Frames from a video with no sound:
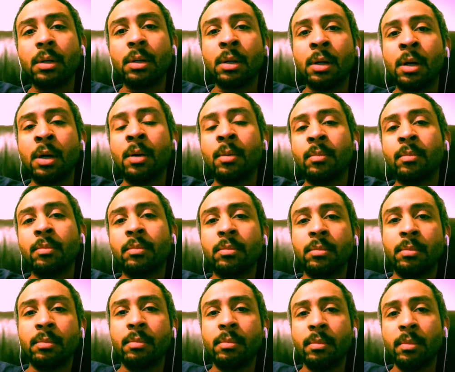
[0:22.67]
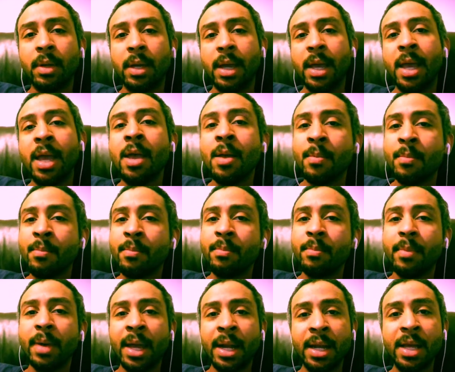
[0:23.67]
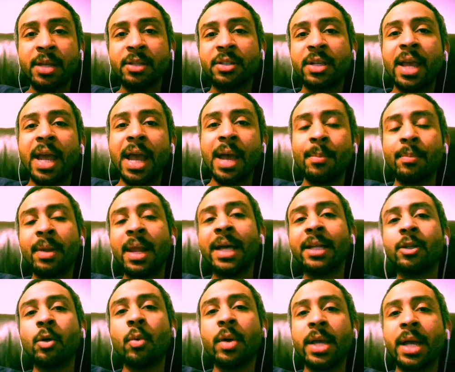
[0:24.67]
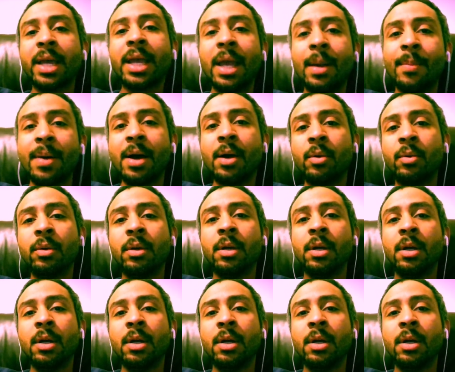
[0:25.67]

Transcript: Um, him and his camp like the way it came out.